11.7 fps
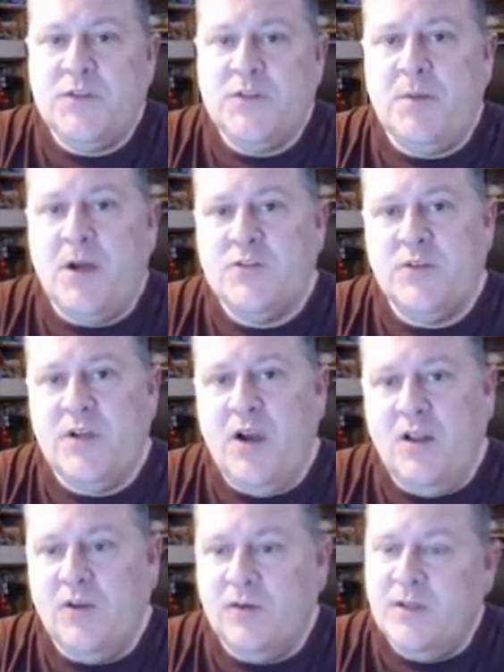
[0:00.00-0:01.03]
to
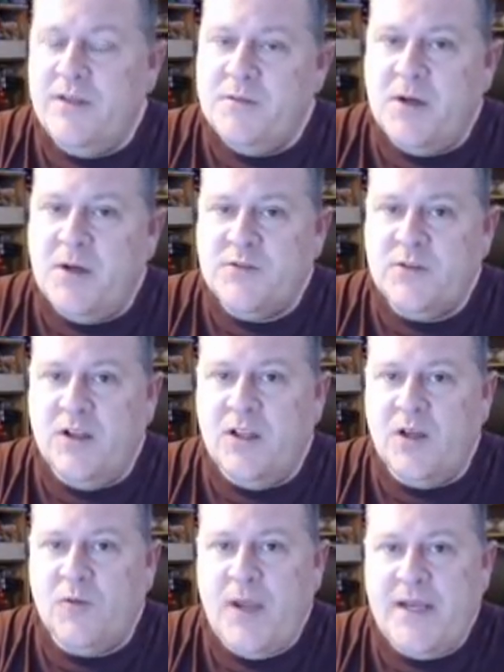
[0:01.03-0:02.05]
Montreal or live in Montreal
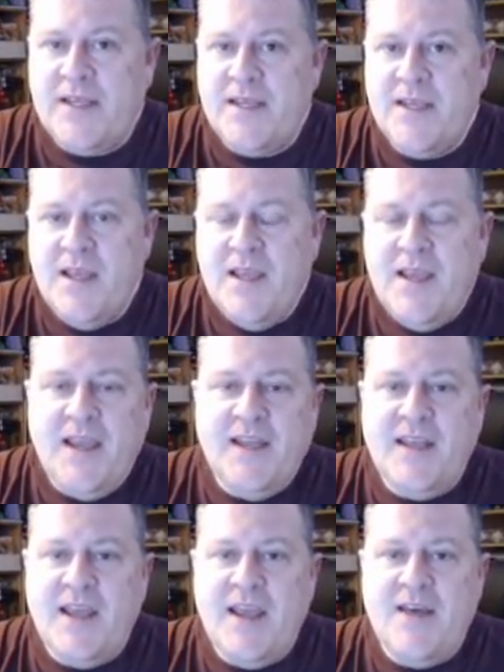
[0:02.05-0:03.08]
already
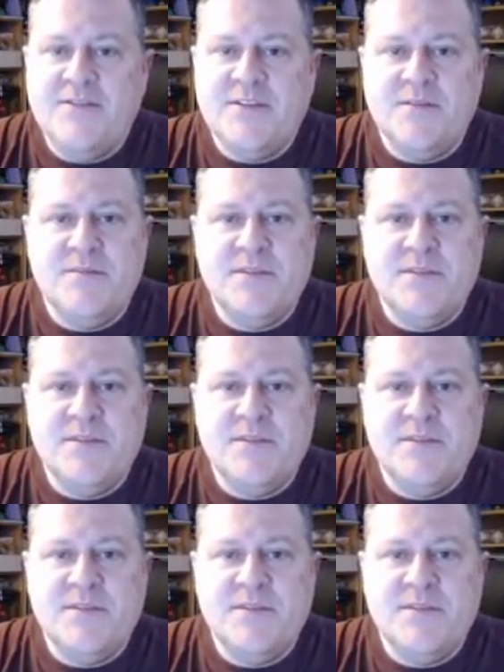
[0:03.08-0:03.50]
and have some